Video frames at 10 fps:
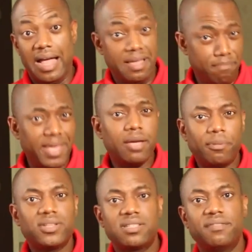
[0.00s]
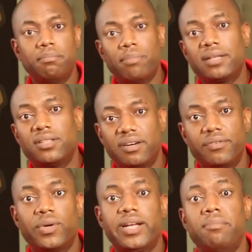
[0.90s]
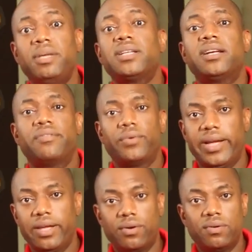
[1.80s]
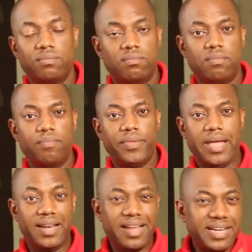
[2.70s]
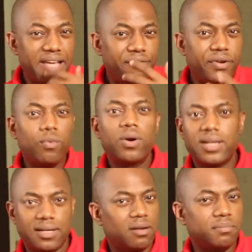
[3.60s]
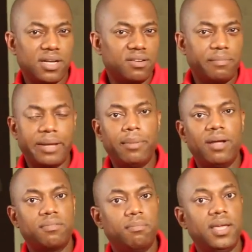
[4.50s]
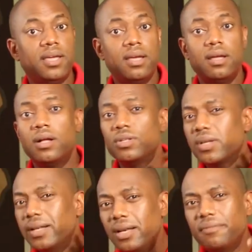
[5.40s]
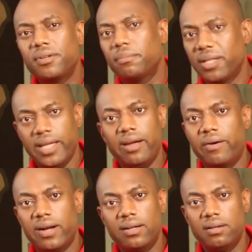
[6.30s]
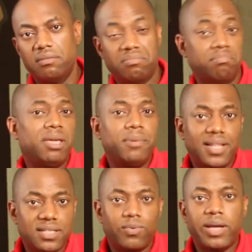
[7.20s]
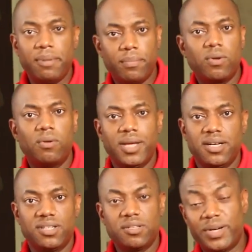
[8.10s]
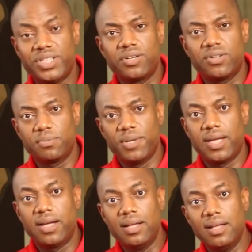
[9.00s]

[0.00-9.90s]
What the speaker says: I make a positive impact on everyone I meet and everywhere I go. I let every word that comes out of my mouth be to lift up the hearer. Maybe that's why people call me an inspirational speaker.